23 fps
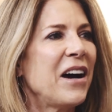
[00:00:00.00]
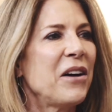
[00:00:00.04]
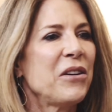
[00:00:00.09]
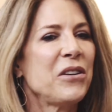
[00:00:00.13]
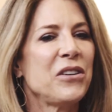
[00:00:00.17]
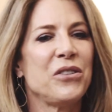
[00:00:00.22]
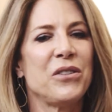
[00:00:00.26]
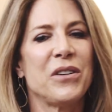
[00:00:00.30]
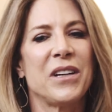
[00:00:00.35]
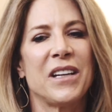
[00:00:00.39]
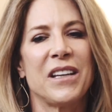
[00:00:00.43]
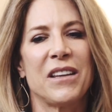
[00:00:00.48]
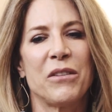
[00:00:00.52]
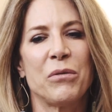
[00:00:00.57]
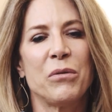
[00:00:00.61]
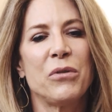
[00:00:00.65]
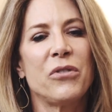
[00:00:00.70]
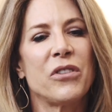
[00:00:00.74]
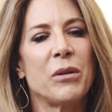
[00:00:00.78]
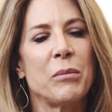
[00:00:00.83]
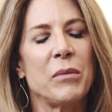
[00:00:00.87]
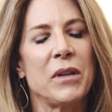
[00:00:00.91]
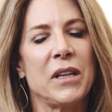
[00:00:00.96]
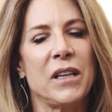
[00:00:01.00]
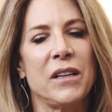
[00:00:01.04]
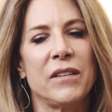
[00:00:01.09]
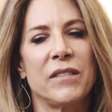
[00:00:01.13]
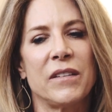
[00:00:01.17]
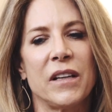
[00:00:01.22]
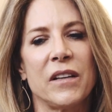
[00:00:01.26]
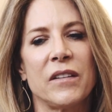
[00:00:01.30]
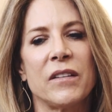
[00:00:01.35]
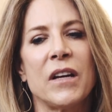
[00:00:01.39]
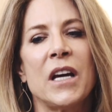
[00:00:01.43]
How do you get through some of these
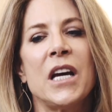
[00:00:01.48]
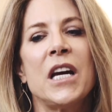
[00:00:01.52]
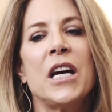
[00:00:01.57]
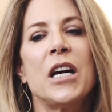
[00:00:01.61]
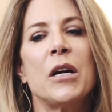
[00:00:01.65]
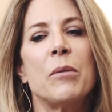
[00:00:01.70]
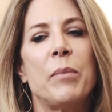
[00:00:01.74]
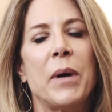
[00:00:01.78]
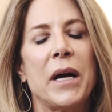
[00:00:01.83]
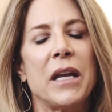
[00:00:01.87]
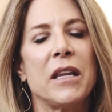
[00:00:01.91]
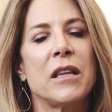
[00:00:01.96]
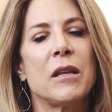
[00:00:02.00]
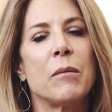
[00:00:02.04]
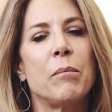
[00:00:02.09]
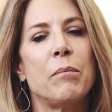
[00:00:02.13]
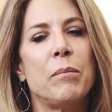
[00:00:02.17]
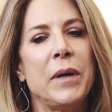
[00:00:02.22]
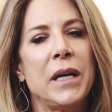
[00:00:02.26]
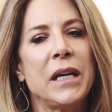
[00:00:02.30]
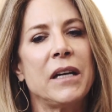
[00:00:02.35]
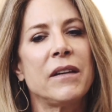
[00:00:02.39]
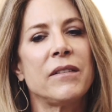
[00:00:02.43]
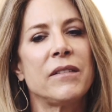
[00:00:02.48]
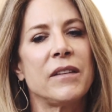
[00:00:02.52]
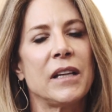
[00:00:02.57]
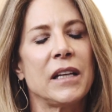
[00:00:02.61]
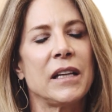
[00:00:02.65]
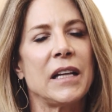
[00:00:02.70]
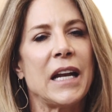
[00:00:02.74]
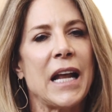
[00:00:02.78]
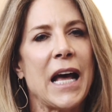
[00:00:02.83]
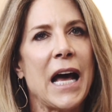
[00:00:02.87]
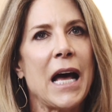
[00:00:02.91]
things? But the biggest
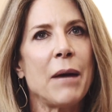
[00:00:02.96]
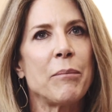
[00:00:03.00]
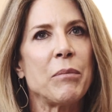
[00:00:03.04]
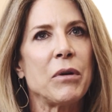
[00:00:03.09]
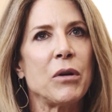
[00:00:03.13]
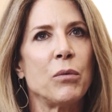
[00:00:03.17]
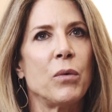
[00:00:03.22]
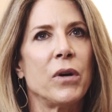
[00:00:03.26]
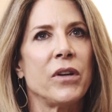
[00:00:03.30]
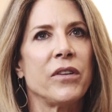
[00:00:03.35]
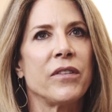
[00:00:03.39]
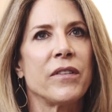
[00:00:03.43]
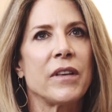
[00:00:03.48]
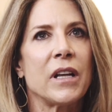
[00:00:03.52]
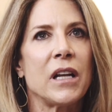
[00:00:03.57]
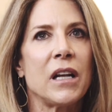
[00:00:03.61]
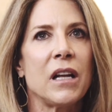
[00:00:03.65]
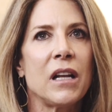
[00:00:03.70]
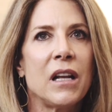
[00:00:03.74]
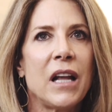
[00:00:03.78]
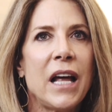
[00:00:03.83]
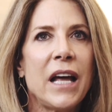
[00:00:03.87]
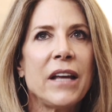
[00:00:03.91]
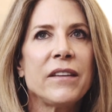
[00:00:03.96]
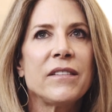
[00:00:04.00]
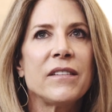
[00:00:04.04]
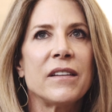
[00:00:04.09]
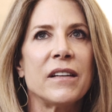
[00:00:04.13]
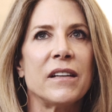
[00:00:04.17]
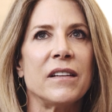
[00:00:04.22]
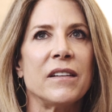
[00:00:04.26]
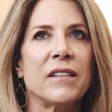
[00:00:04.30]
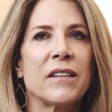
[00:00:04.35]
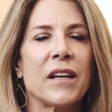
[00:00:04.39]
thing that happened was the
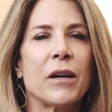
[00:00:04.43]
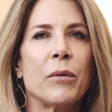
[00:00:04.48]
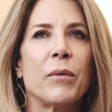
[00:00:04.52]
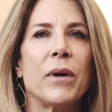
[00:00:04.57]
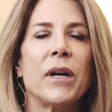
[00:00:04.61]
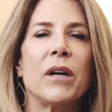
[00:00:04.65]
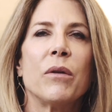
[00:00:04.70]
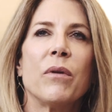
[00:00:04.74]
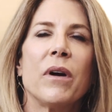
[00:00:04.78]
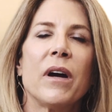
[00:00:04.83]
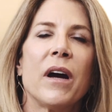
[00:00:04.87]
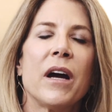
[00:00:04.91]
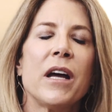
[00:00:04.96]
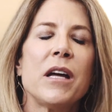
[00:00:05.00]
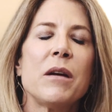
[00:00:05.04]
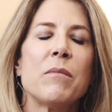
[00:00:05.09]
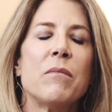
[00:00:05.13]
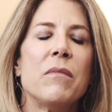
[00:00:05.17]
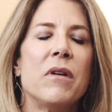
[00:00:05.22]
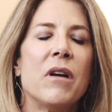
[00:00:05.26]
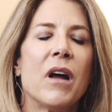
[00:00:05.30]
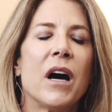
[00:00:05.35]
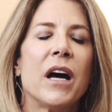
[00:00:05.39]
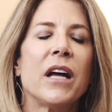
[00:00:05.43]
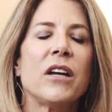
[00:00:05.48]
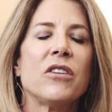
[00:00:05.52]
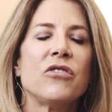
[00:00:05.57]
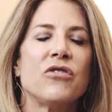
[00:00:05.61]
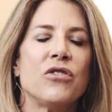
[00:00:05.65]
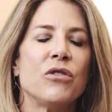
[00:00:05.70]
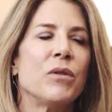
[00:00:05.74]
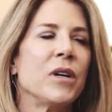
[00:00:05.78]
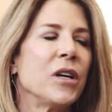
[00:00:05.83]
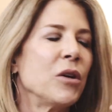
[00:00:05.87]
lessons. I went, I am not
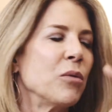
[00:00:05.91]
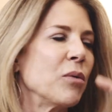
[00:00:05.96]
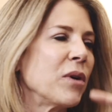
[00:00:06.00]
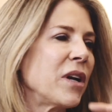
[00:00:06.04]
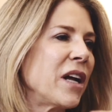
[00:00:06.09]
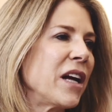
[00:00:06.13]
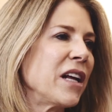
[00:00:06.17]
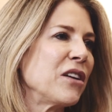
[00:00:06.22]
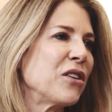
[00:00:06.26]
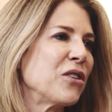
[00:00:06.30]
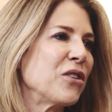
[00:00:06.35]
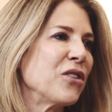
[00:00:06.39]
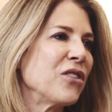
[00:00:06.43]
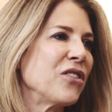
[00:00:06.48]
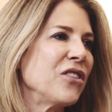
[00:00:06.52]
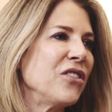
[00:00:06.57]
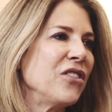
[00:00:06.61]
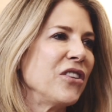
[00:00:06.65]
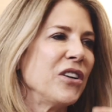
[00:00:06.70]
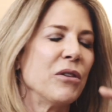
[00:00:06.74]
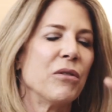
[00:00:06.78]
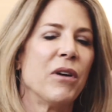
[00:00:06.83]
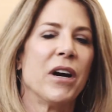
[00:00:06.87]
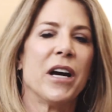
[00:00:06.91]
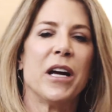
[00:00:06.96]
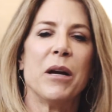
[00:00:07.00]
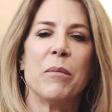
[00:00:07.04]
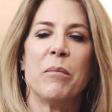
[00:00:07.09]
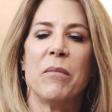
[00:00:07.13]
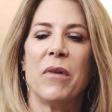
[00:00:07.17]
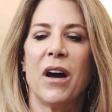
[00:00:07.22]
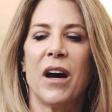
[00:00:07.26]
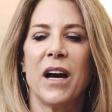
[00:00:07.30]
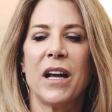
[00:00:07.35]
doing what I learned to do. I
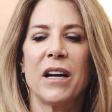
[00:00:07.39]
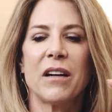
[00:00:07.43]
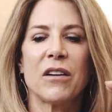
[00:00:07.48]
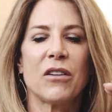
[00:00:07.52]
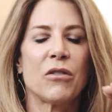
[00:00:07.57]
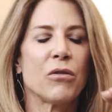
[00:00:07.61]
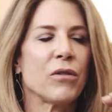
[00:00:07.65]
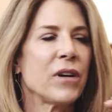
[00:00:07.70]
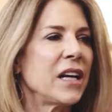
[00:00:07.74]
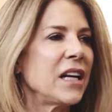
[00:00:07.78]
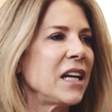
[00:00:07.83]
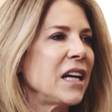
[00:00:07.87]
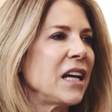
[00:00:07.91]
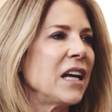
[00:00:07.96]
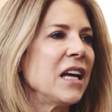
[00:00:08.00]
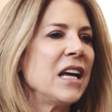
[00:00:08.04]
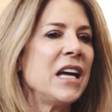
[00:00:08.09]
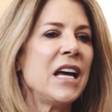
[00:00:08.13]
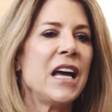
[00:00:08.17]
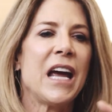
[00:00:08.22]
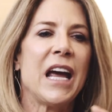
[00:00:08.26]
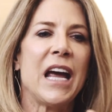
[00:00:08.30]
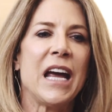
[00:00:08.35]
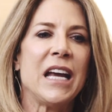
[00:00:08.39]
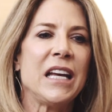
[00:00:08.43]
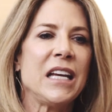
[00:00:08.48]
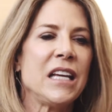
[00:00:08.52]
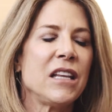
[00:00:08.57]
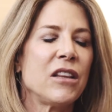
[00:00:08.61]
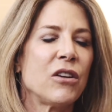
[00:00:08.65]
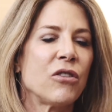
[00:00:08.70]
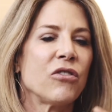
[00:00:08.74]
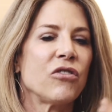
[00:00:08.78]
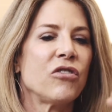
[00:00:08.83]
am not creating
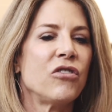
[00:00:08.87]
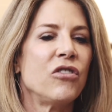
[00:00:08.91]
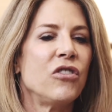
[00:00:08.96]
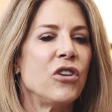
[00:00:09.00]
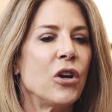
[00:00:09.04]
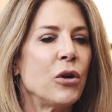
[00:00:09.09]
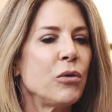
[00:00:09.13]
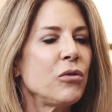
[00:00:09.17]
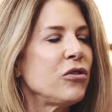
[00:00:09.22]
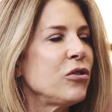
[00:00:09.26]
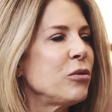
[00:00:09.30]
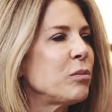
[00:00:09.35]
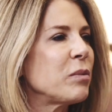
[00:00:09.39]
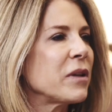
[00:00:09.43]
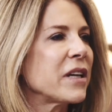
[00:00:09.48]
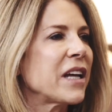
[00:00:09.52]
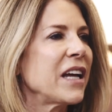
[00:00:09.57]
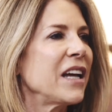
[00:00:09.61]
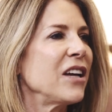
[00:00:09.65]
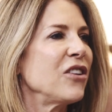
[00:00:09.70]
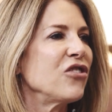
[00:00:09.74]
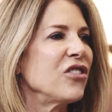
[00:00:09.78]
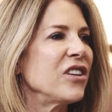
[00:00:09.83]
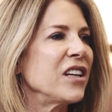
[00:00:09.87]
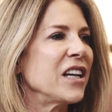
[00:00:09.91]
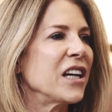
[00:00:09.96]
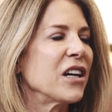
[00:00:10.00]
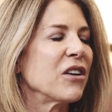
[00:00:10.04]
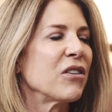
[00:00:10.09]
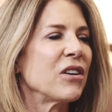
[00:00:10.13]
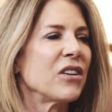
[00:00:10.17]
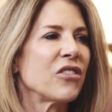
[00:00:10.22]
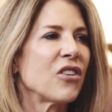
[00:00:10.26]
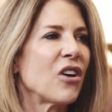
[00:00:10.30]
there is no duplication
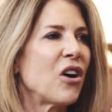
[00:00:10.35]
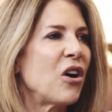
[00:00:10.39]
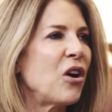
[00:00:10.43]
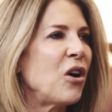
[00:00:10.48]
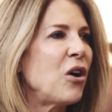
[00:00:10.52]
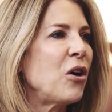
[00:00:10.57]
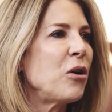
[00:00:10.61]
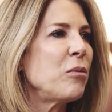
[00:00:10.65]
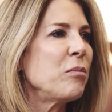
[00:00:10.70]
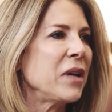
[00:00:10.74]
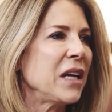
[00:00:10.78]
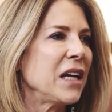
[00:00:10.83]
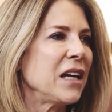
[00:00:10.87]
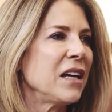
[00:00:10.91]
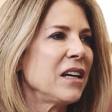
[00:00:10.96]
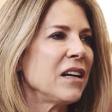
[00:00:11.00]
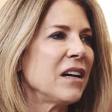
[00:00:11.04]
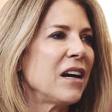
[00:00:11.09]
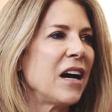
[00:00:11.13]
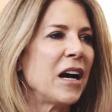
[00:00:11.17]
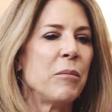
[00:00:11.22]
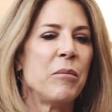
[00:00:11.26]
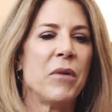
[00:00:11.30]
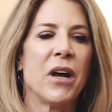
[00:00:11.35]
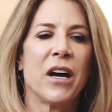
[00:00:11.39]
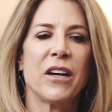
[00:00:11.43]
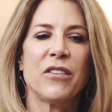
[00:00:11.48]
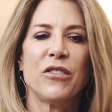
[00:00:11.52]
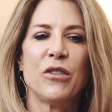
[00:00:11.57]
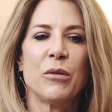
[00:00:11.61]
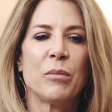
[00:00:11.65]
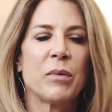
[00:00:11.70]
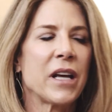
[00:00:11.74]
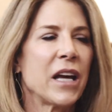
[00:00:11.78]
here. It's all me. I'm
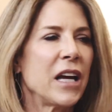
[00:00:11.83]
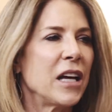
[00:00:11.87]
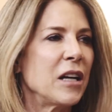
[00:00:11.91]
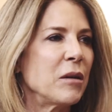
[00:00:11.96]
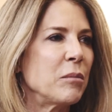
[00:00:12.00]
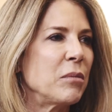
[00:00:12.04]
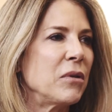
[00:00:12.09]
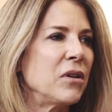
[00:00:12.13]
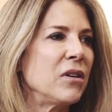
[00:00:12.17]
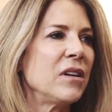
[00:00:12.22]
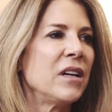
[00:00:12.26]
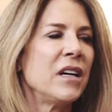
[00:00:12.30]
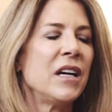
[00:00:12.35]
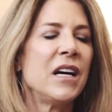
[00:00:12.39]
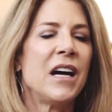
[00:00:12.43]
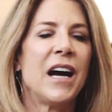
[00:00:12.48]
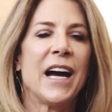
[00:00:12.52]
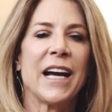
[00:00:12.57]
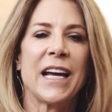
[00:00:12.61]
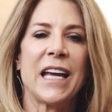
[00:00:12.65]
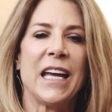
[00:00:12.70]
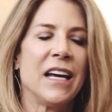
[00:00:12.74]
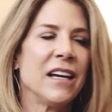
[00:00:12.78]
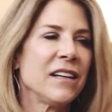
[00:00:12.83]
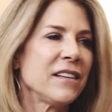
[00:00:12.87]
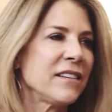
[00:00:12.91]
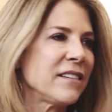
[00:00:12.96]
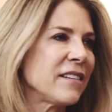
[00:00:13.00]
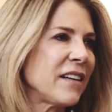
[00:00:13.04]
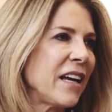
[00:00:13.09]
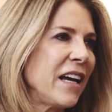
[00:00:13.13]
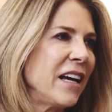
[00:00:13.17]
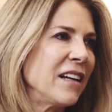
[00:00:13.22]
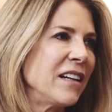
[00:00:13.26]
not duplicatable. I can't
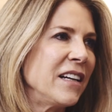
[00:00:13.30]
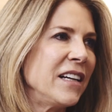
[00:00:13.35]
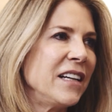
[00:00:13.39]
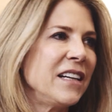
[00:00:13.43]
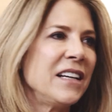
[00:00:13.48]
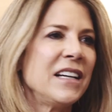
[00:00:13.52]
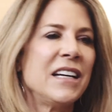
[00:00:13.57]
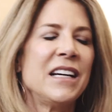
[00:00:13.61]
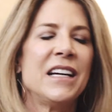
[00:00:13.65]
scale it.